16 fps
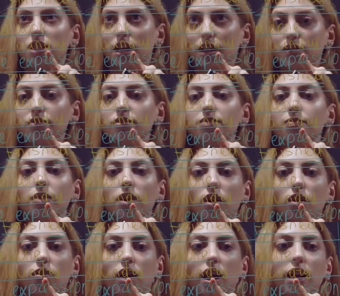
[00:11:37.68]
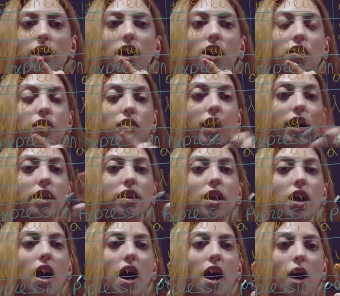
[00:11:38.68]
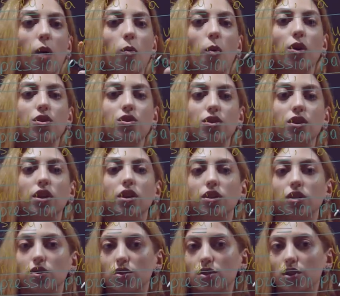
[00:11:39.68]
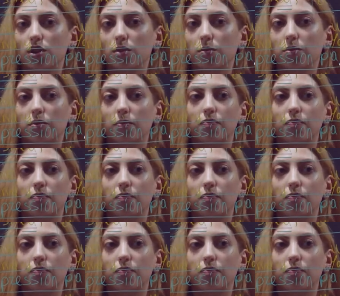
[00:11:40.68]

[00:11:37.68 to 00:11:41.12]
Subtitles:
tense. Okay, then I watched YouTube.